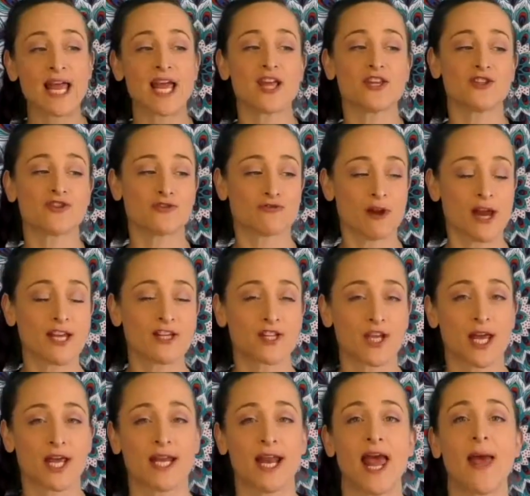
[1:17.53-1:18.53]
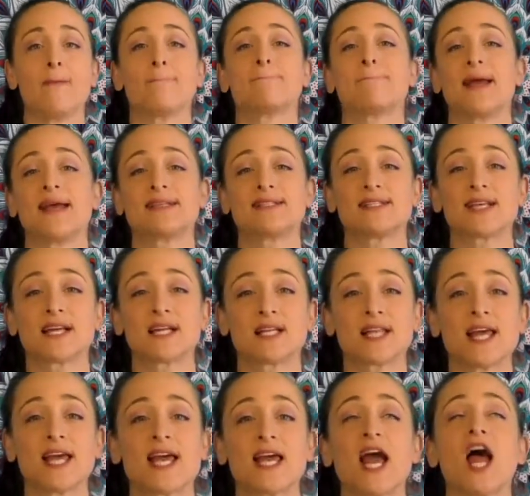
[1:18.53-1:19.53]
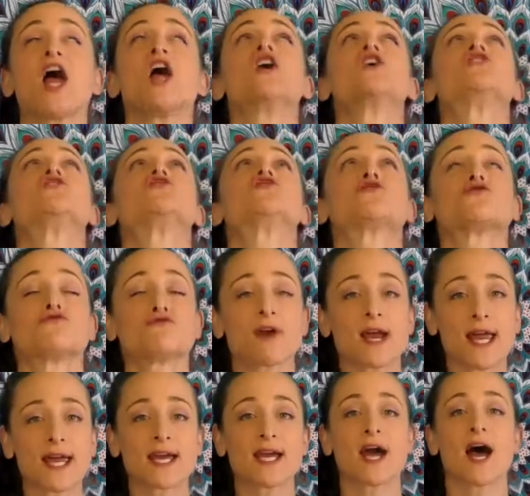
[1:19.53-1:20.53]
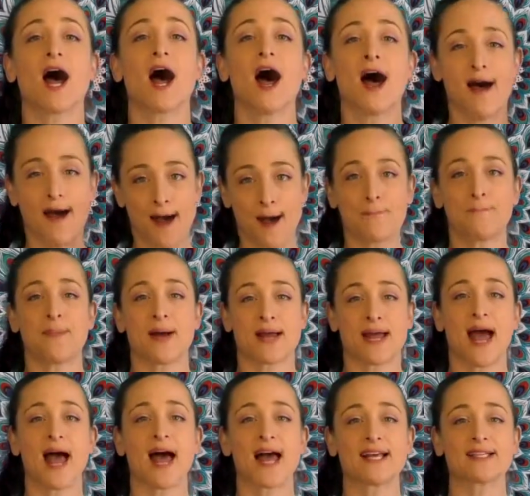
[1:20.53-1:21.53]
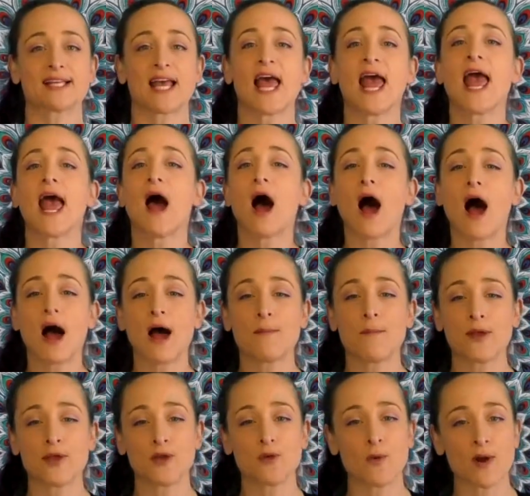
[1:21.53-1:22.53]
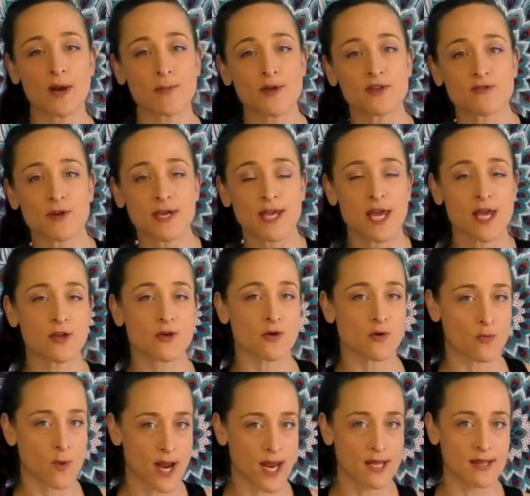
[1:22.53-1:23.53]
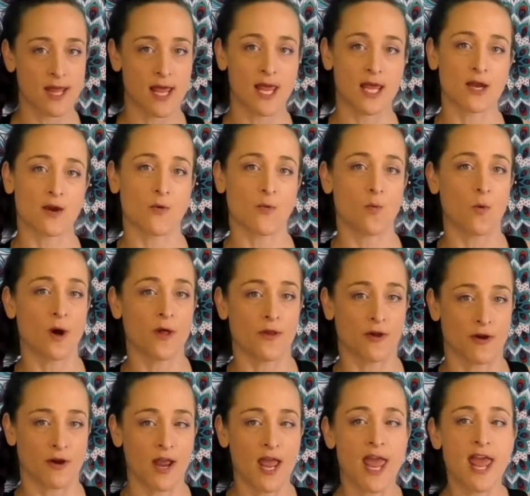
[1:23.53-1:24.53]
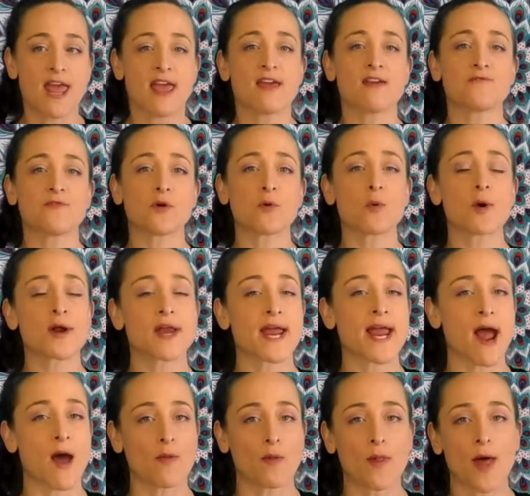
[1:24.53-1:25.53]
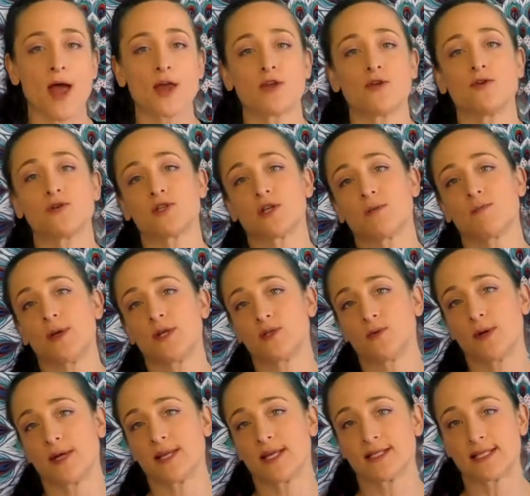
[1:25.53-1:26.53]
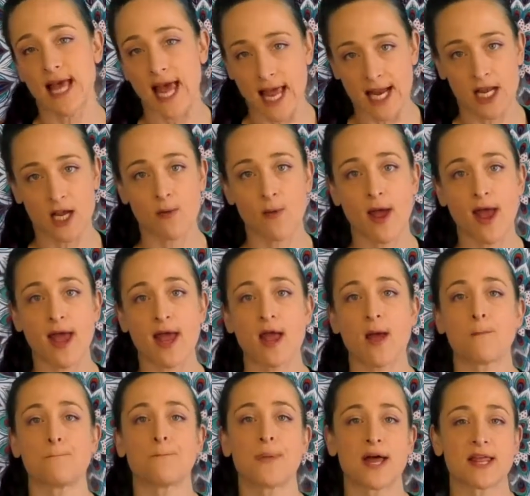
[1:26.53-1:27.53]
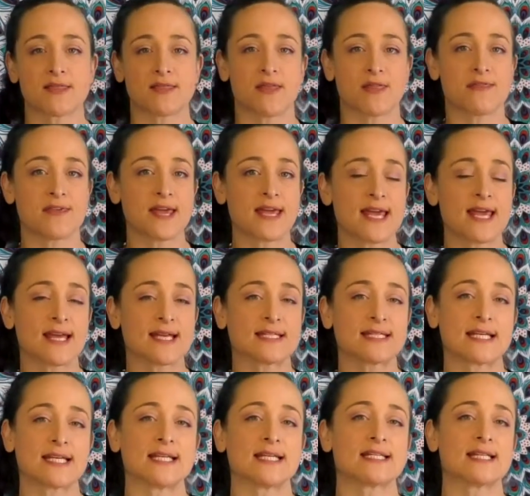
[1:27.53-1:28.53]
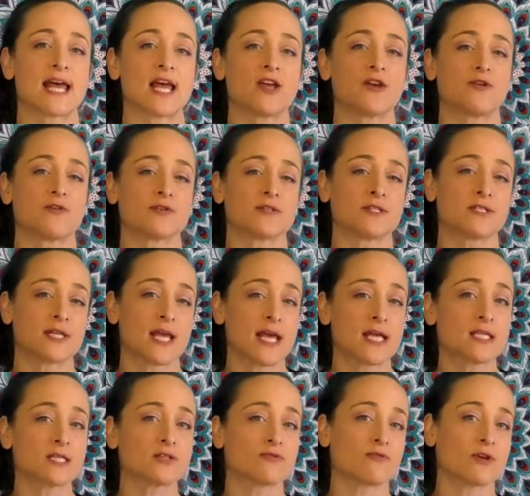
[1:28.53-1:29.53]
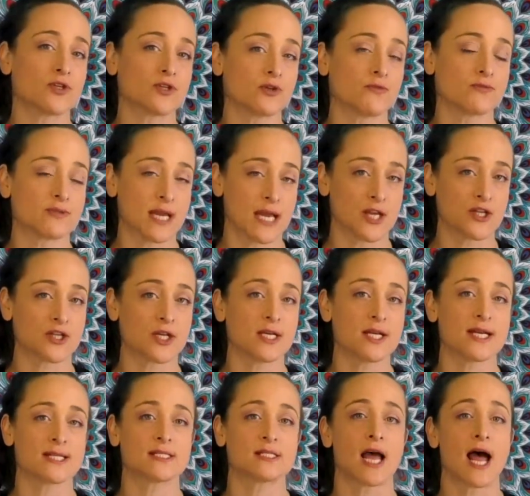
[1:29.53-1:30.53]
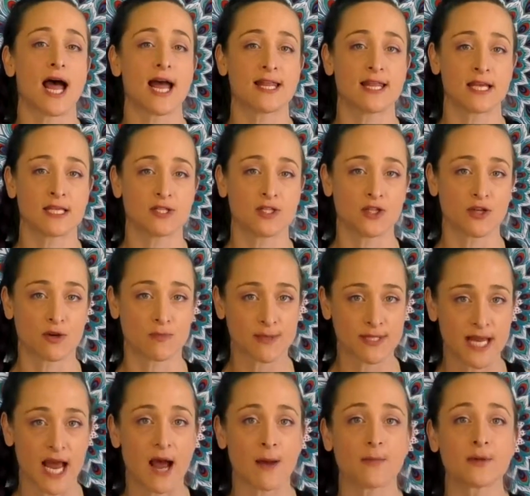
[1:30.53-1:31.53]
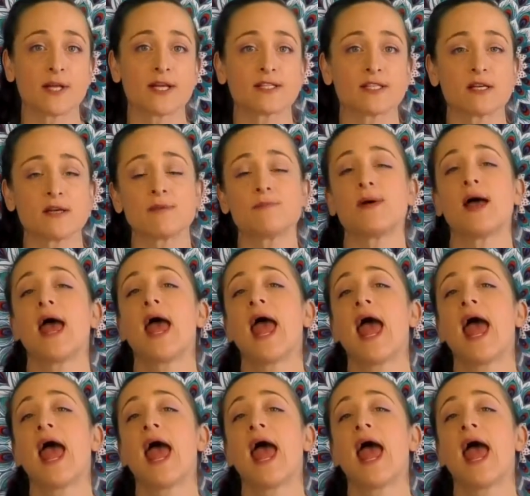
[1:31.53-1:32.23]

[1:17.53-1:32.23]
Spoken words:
is hydration. Basically, drink up, guys. You want to be drinking your weight in water. If you're working out a lot, you should be doing this anyway, but the thing is that your skin's rejuvenation is tied into your metabolism,